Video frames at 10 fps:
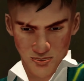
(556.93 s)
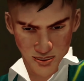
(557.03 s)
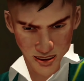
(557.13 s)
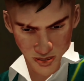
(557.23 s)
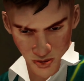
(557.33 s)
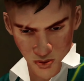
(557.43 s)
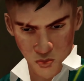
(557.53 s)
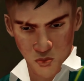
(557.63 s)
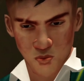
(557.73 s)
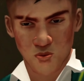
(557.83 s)
Look at
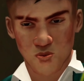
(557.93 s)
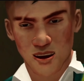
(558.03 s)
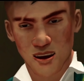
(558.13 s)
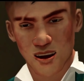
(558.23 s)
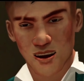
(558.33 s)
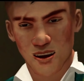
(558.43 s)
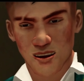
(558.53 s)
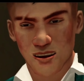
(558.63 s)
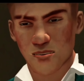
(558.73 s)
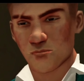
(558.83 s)
you!
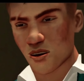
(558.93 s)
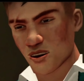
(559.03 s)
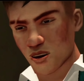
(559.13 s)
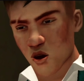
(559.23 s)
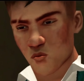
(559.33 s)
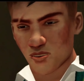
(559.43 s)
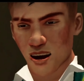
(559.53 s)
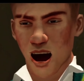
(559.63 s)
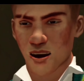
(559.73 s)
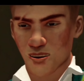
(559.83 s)
Leave me
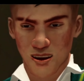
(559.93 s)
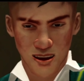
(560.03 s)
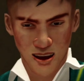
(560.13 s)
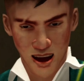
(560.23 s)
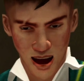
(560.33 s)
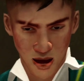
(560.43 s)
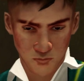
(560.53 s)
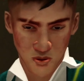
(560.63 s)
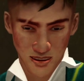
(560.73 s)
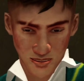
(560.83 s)
alone, Gary!
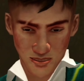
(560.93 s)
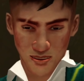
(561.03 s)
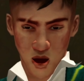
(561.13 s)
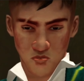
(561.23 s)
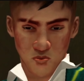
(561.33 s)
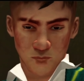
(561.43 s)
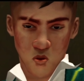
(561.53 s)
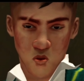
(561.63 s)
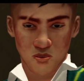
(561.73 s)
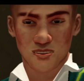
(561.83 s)
I'm really
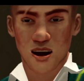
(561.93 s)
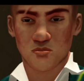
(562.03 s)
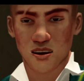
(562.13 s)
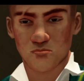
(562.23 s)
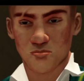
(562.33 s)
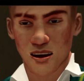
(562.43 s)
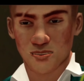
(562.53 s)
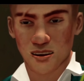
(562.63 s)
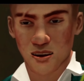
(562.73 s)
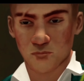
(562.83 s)
self-important now that I
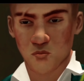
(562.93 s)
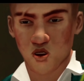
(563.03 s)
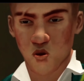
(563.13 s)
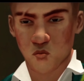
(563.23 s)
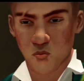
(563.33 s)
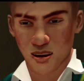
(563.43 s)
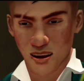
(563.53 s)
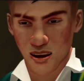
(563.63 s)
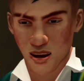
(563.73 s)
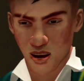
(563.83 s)
finally hit
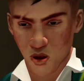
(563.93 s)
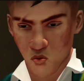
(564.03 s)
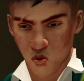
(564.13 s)
puberty.